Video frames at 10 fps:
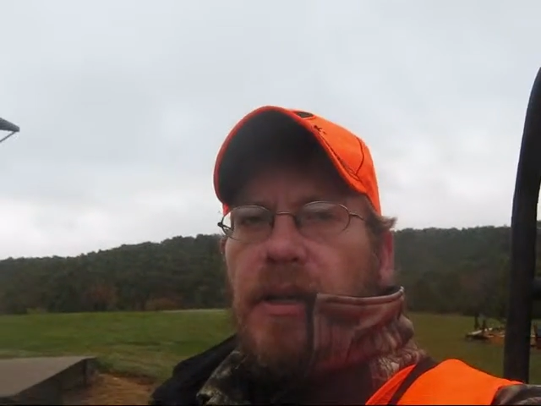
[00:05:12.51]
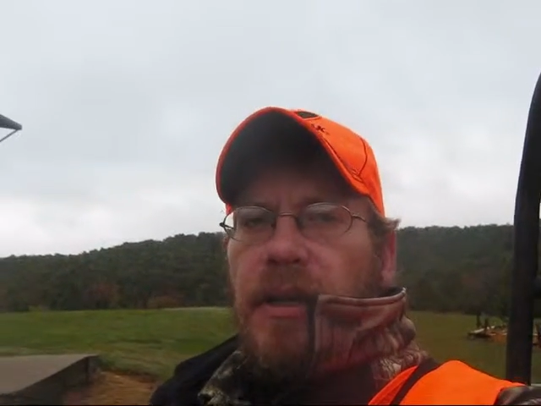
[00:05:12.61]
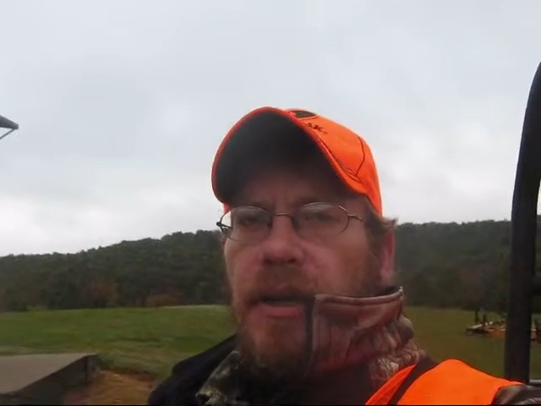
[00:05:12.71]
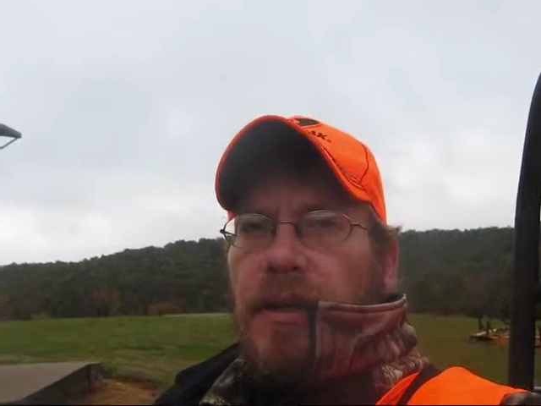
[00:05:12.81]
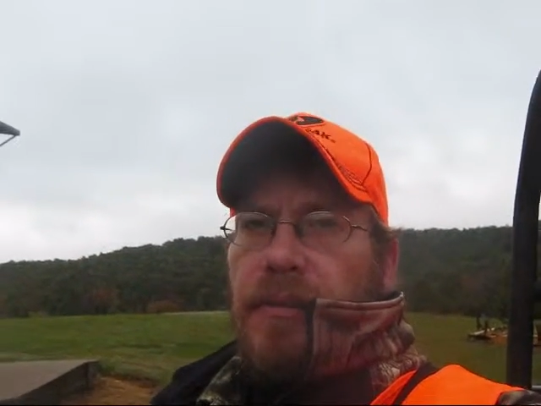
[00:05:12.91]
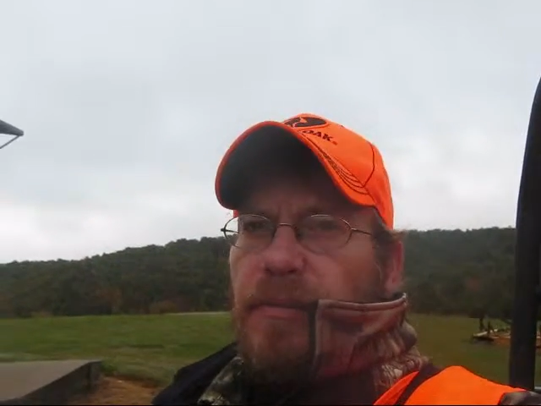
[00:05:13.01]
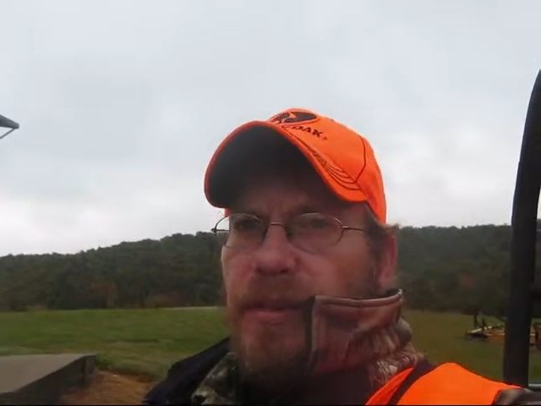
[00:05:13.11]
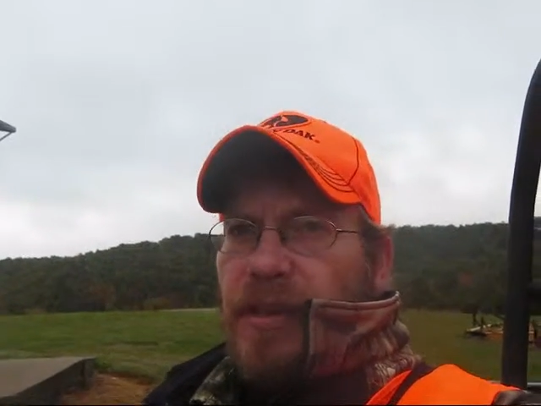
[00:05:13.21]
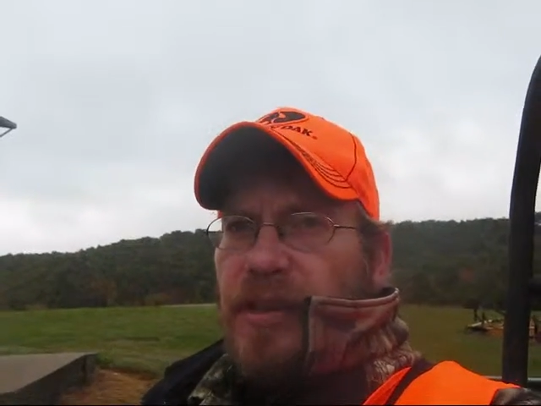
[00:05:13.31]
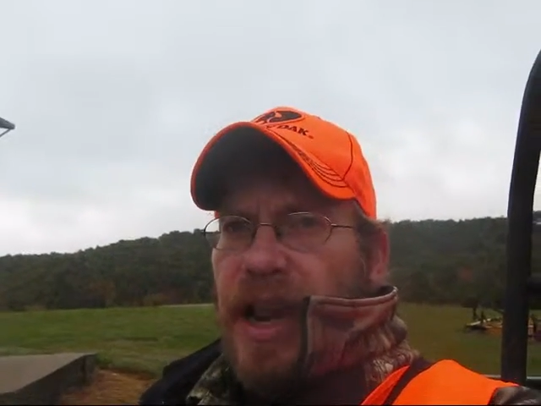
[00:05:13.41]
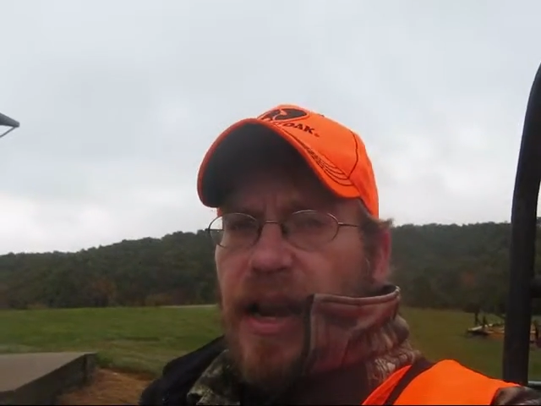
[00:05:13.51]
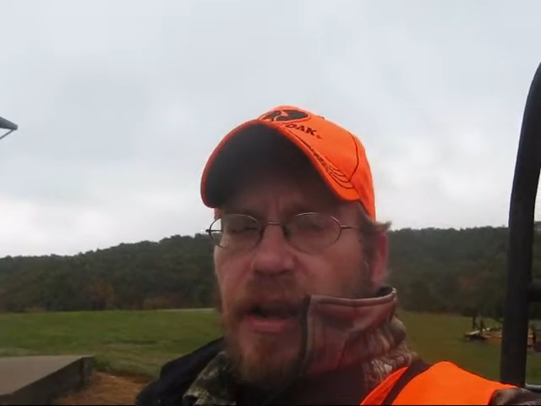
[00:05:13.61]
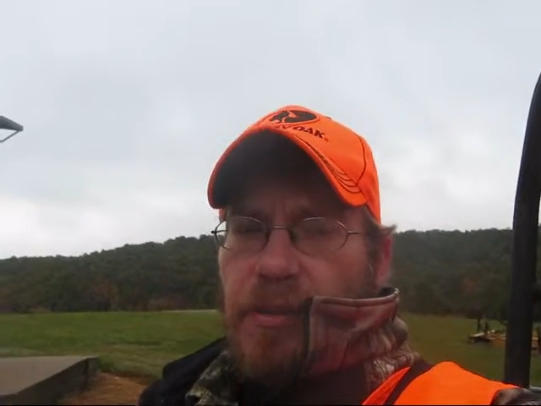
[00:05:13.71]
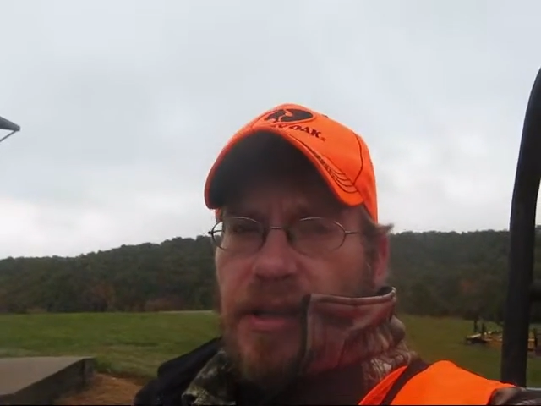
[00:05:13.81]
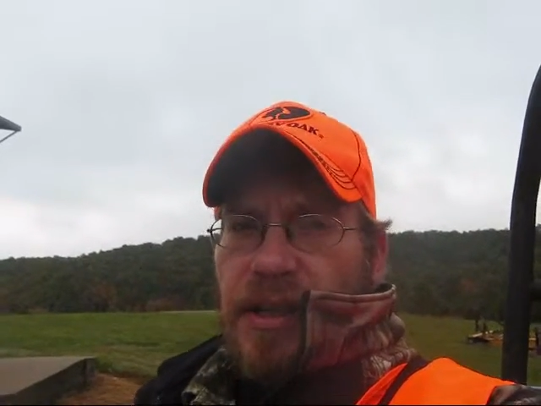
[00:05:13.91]
The stand
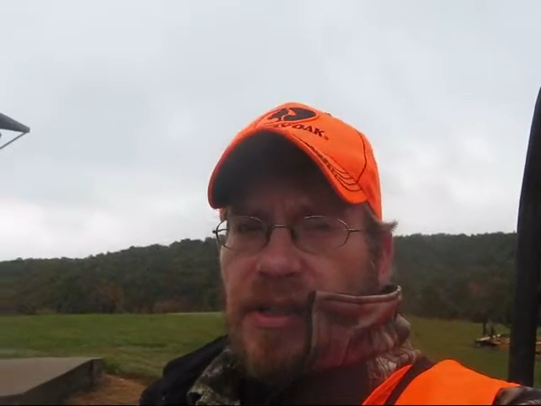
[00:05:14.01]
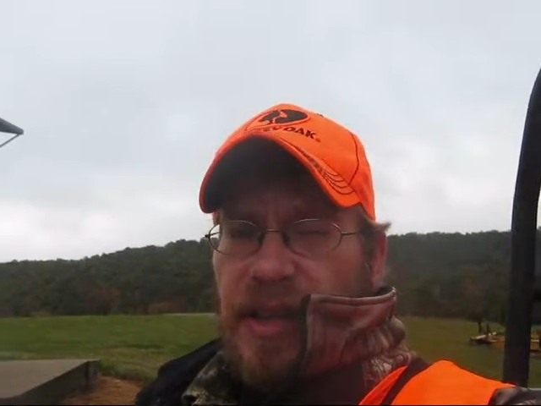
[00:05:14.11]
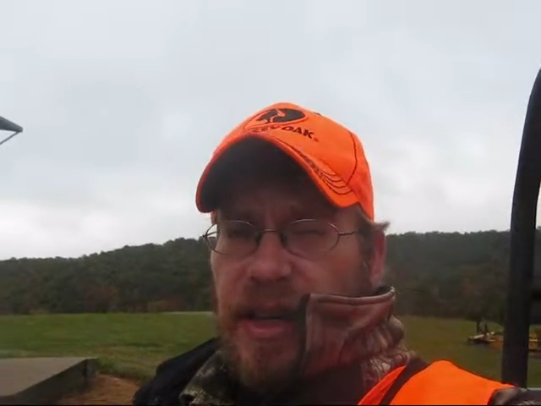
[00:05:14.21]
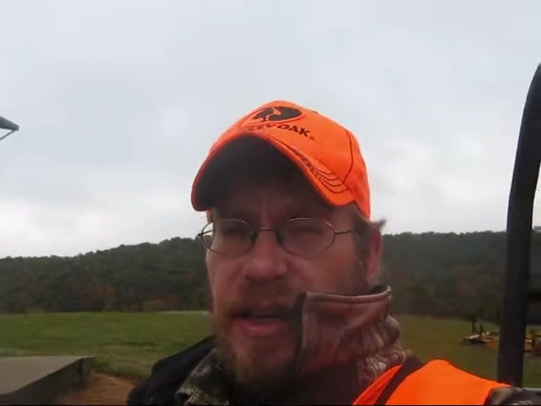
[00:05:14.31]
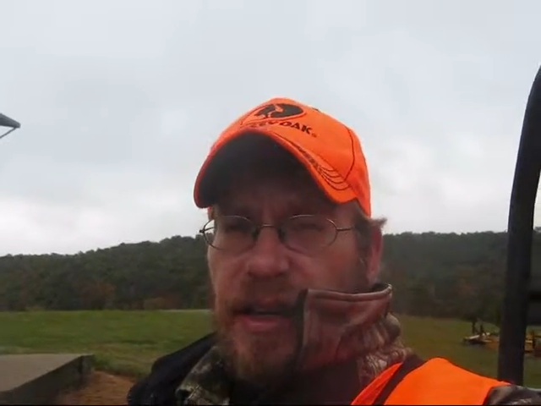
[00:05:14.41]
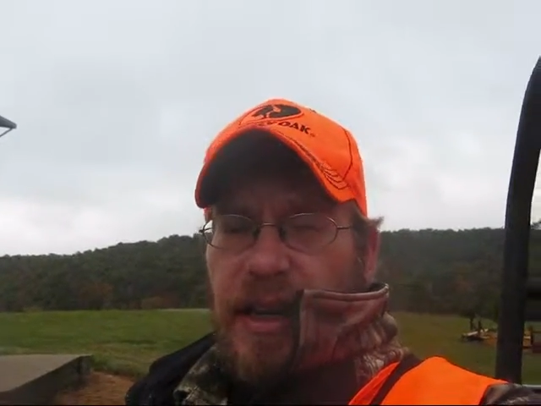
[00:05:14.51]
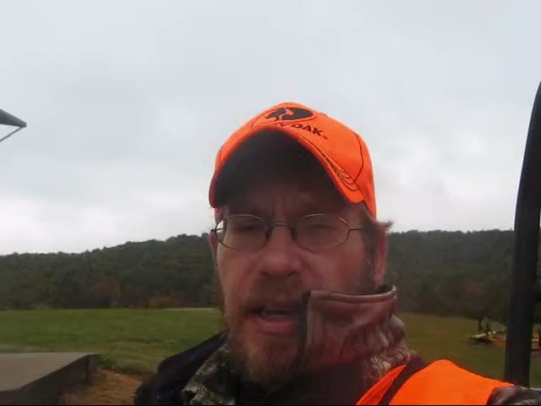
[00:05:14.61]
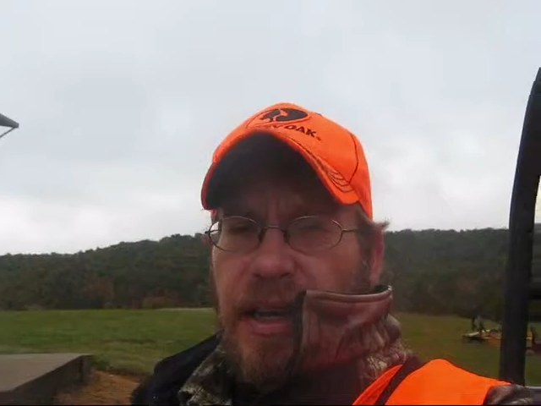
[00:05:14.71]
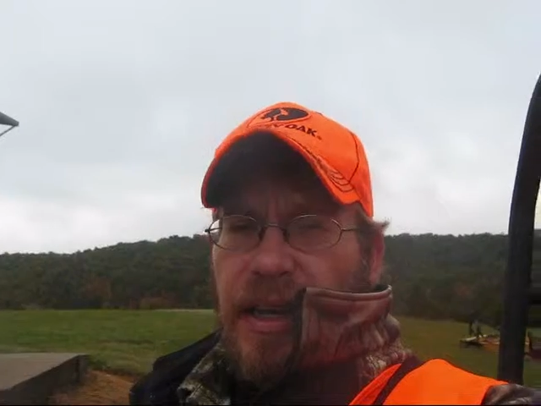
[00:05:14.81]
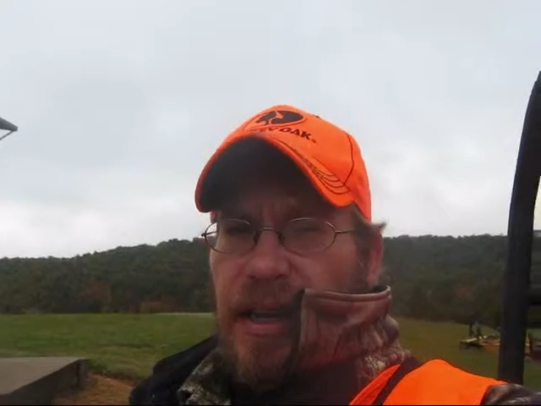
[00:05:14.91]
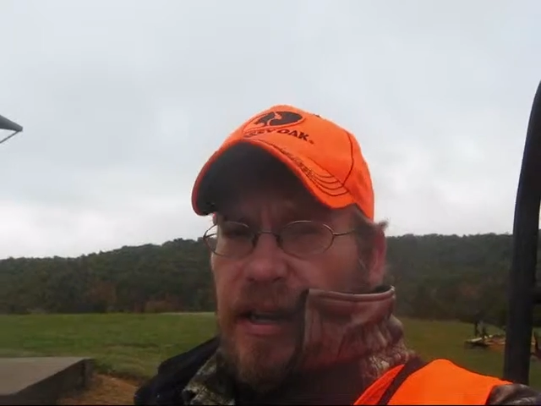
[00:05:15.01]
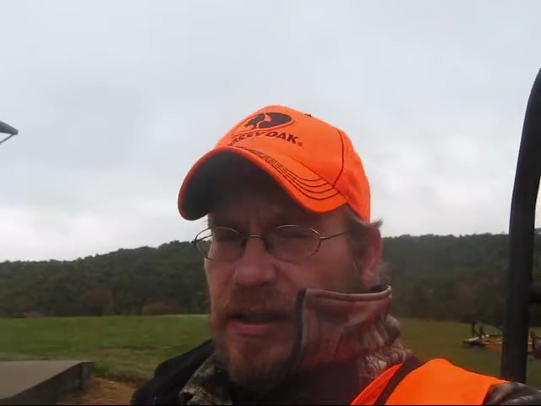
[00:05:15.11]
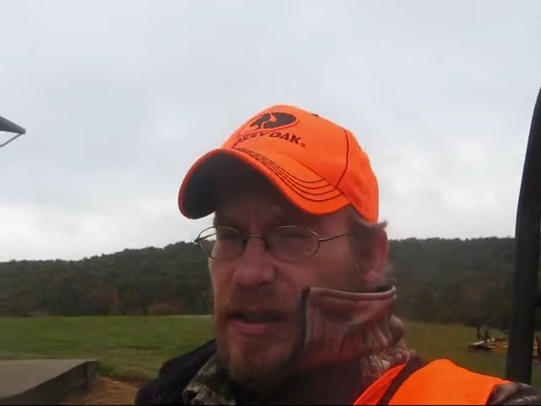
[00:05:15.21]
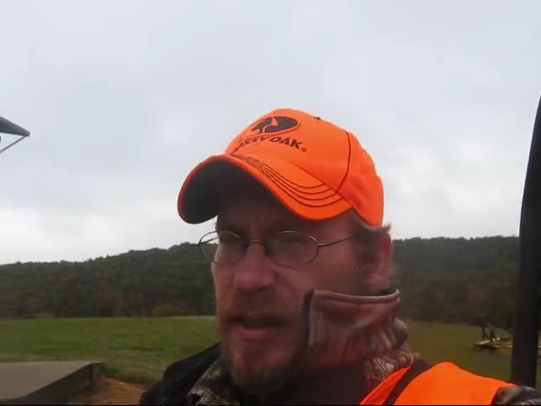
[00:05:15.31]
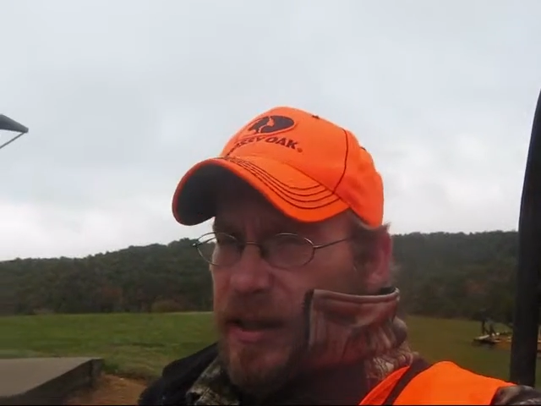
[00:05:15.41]
I was going to sit in,
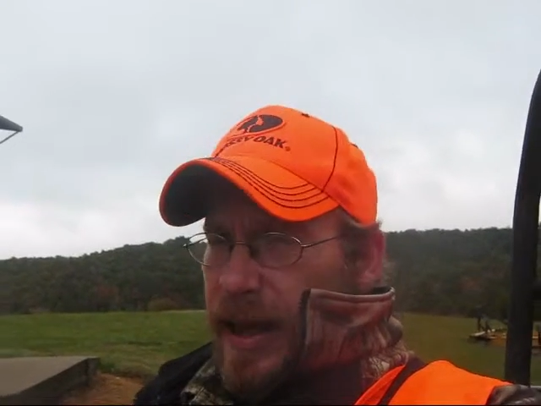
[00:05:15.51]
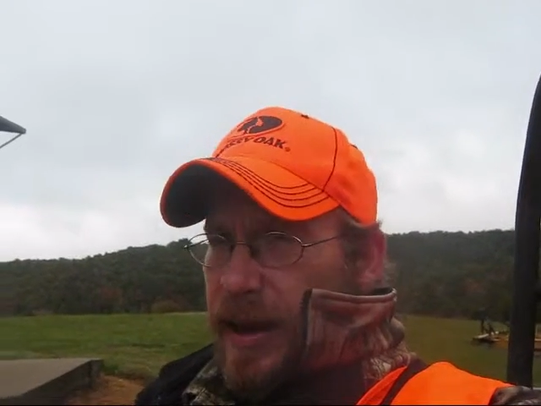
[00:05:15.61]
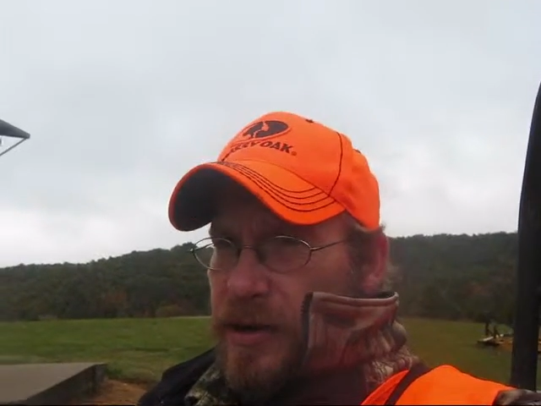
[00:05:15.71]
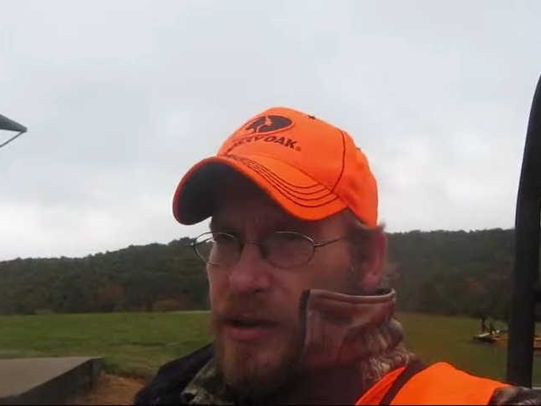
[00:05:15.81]
it's a ladder